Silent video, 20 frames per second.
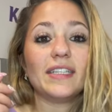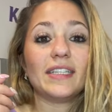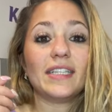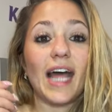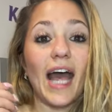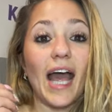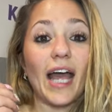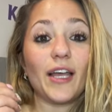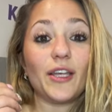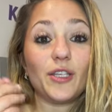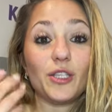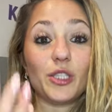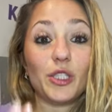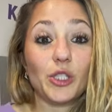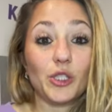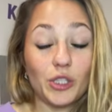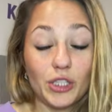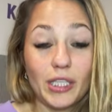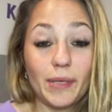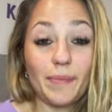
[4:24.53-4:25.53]
that
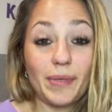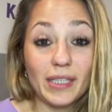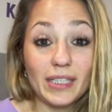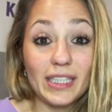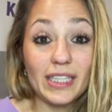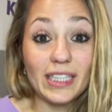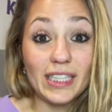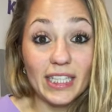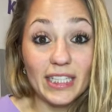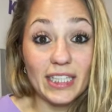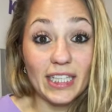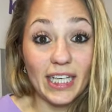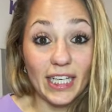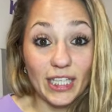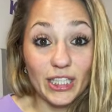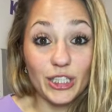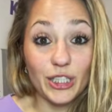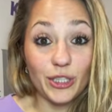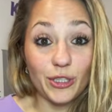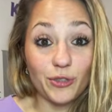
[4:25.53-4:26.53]
you're typically
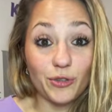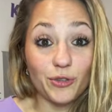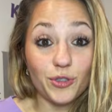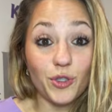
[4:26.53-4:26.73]
listening to.